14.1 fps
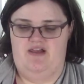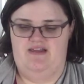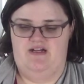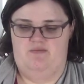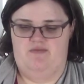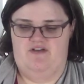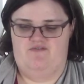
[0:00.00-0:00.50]
a
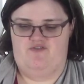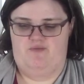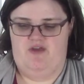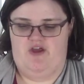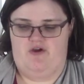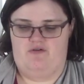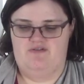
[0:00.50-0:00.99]
little bit from
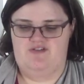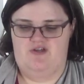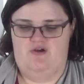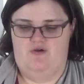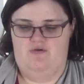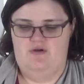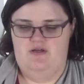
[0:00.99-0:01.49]
here.
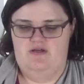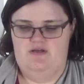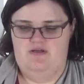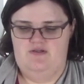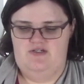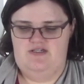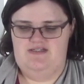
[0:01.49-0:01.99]
So
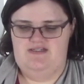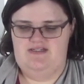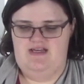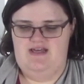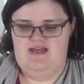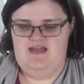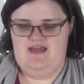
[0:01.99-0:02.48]
just
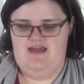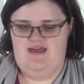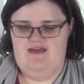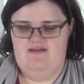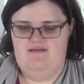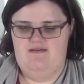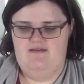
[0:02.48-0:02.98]
like
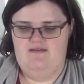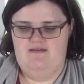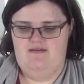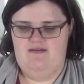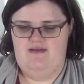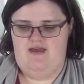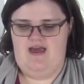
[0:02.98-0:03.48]

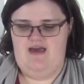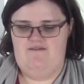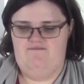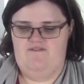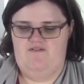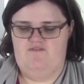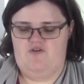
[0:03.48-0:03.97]

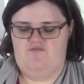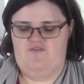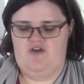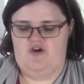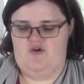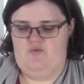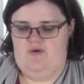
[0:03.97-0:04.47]
half of your
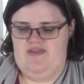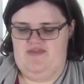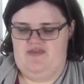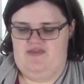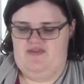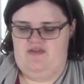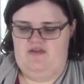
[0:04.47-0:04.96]
finger
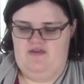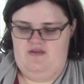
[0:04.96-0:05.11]
width.